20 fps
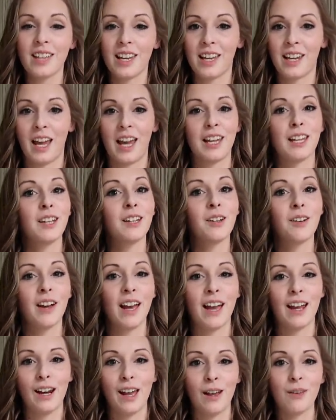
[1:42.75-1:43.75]
and I can go
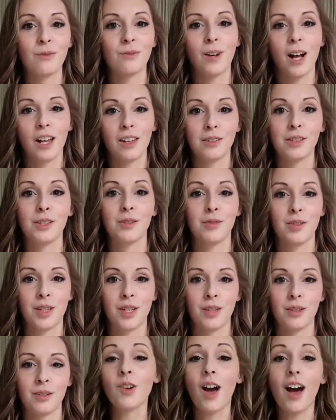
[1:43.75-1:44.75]
ahead and follow you
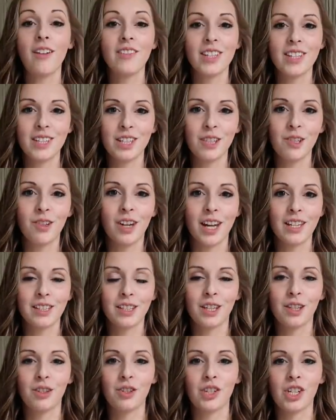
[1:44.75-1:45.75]
too. So obviously you guys
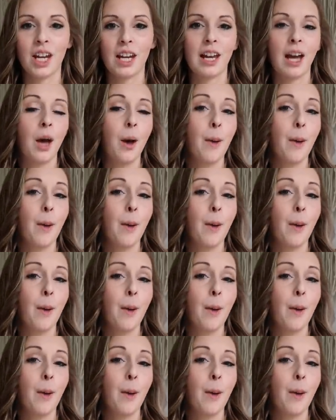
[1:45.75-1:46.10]
can go check